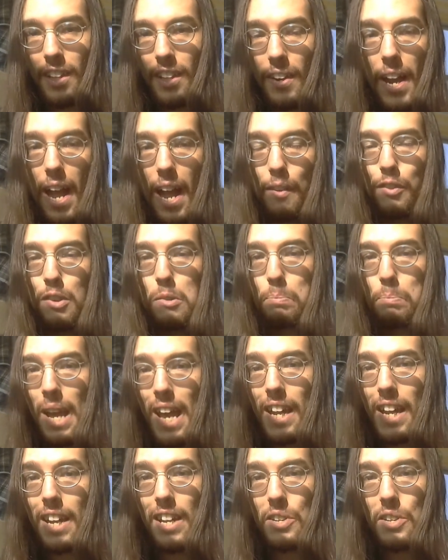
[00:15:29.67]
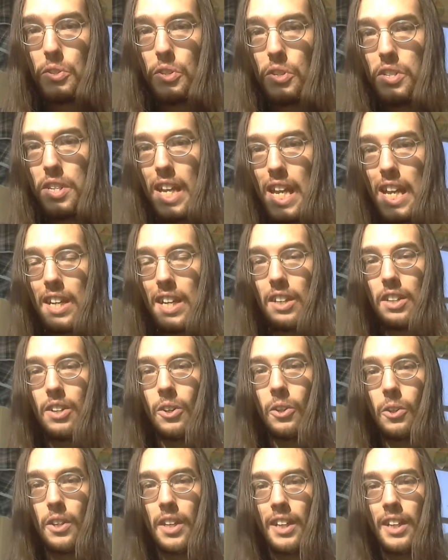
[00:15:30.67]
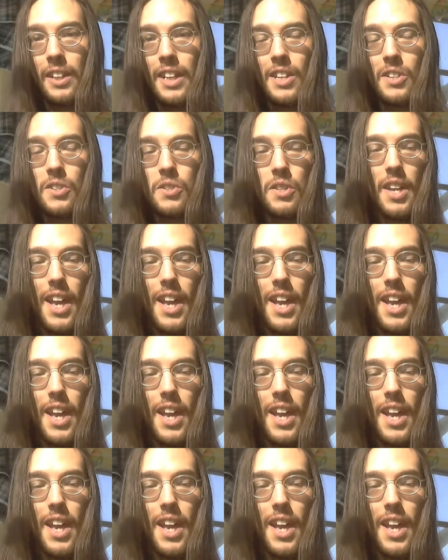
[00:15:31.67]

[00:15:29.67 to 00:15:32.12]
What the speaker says: There haven't been any satanic cult killings.